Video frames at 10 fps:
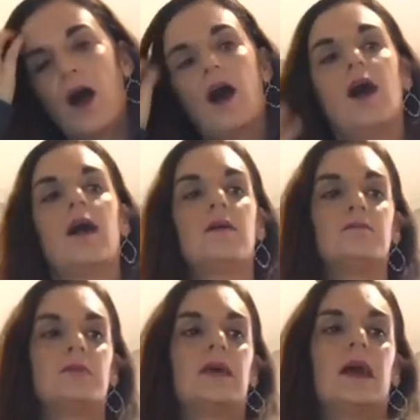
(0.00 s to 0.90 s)

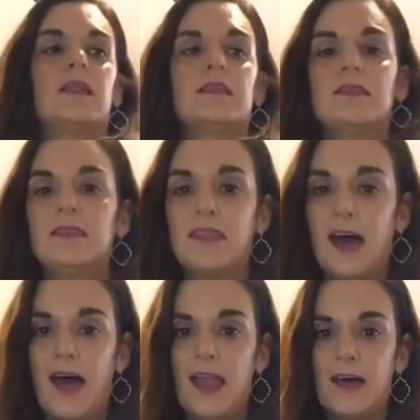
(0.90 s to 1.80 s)
But other than
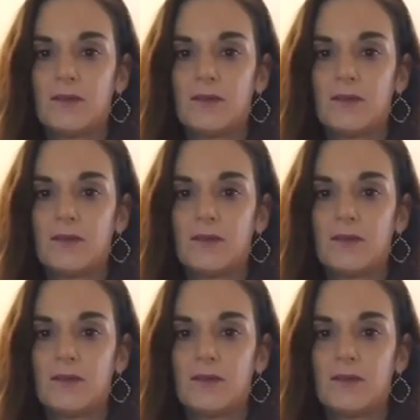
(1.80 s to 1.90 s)
that,